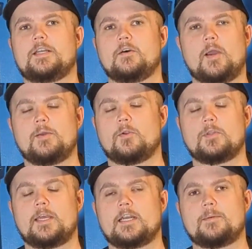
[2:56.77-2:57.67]
You know, it
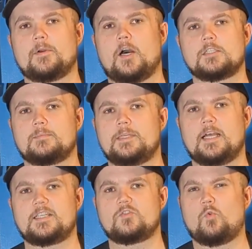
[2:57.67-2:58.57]
only ended up costing me
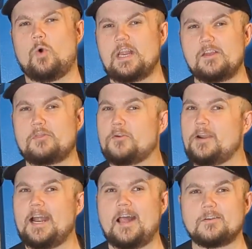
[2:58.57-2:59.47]
like $20 or
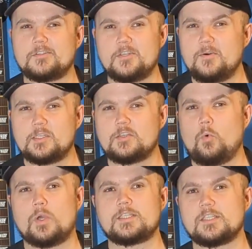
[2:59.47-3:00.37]
$30 to do it, so it
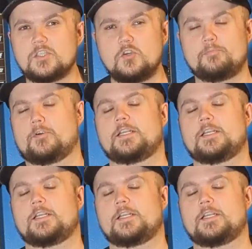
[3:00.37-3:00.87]
wasn't super